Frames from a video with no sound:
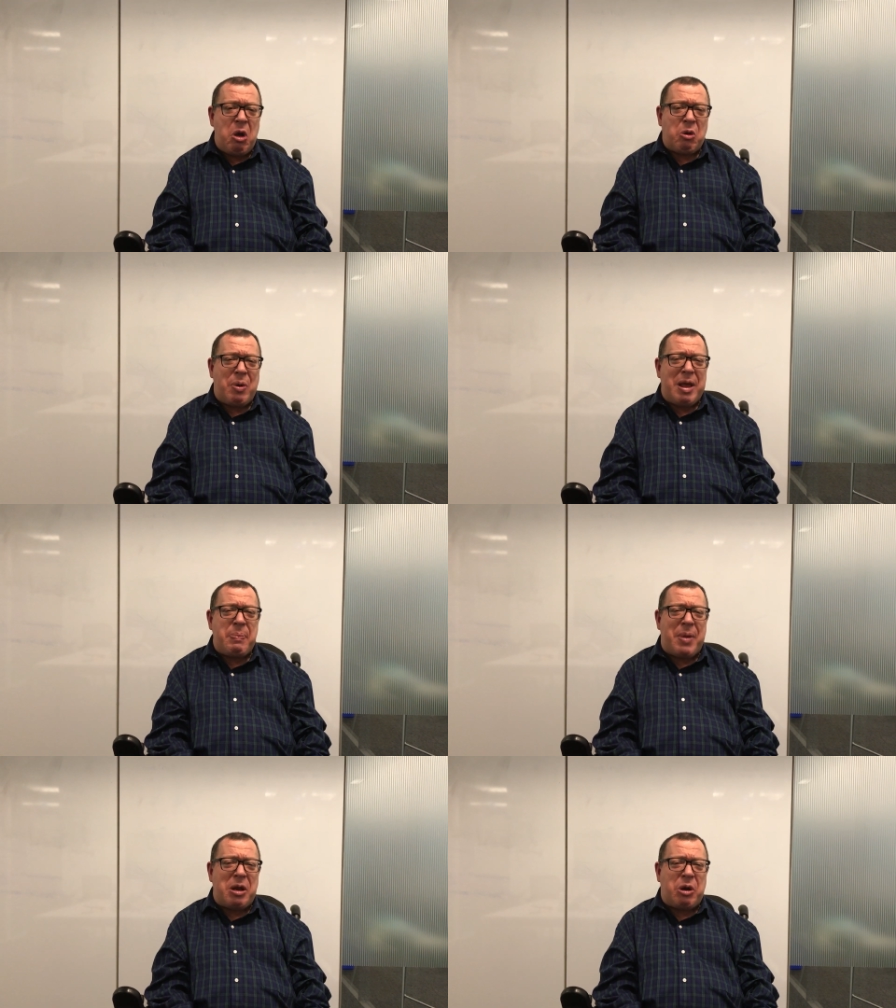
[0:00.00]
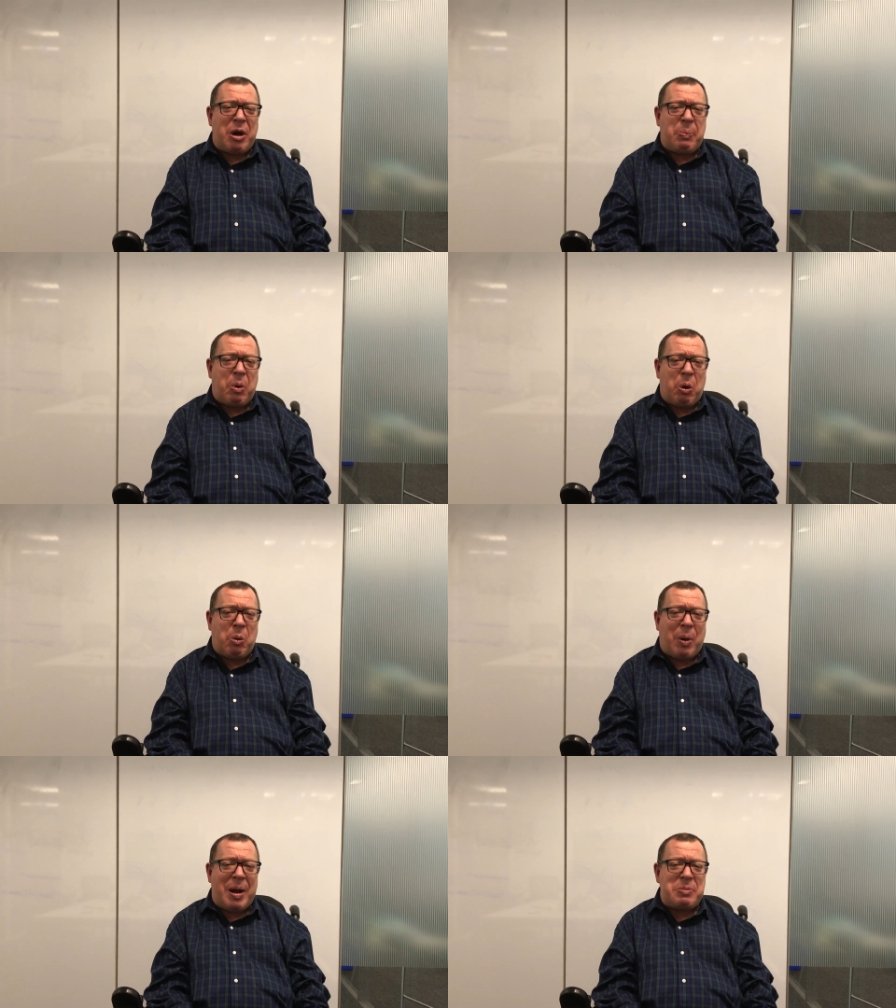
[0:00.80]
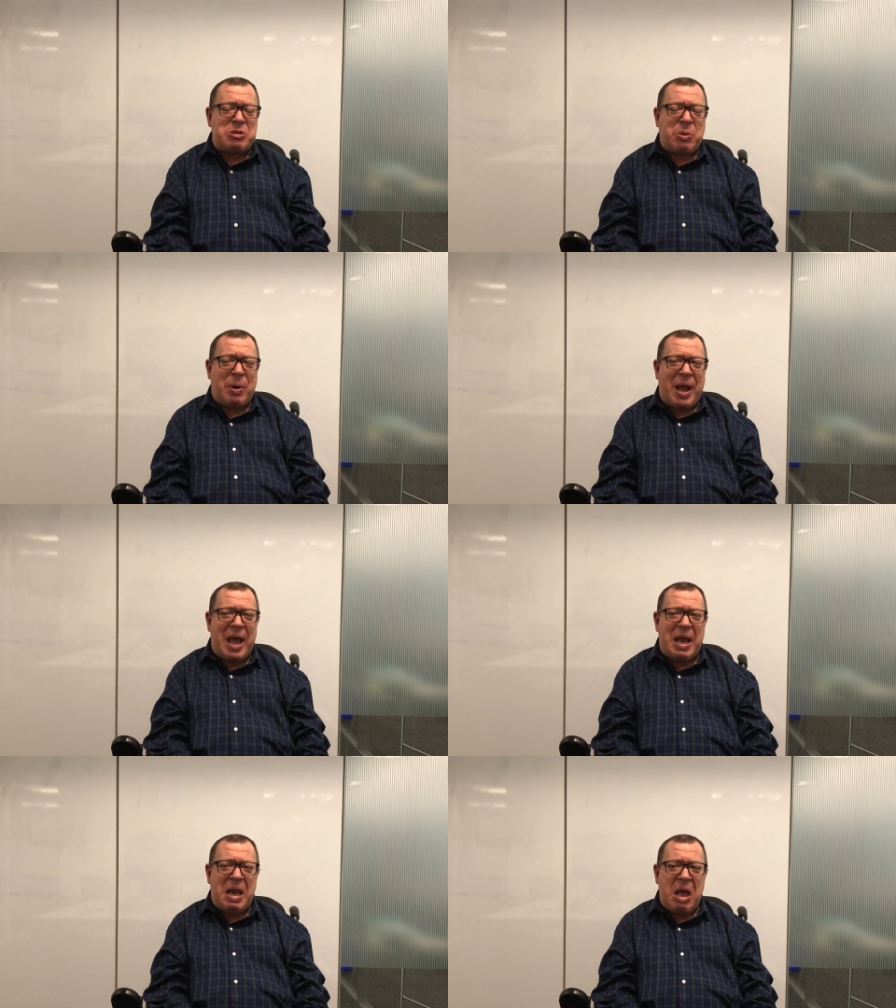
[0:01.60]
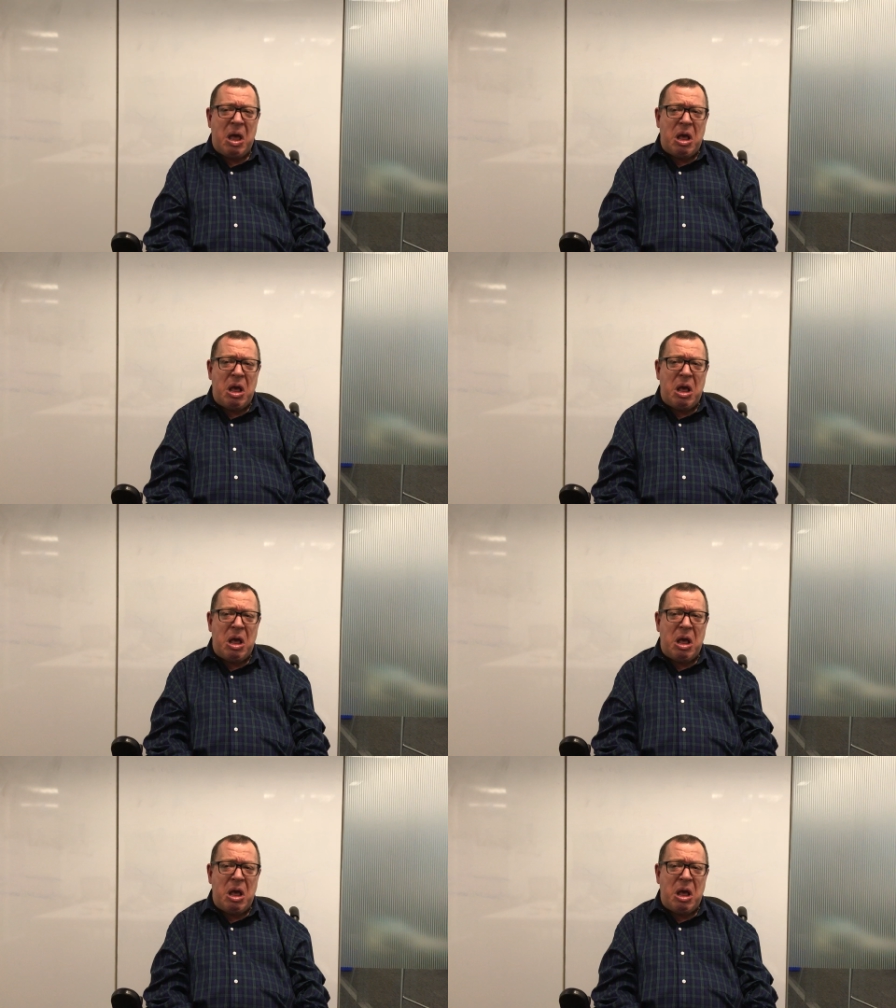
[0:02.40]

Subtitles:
Create mentoring programs, create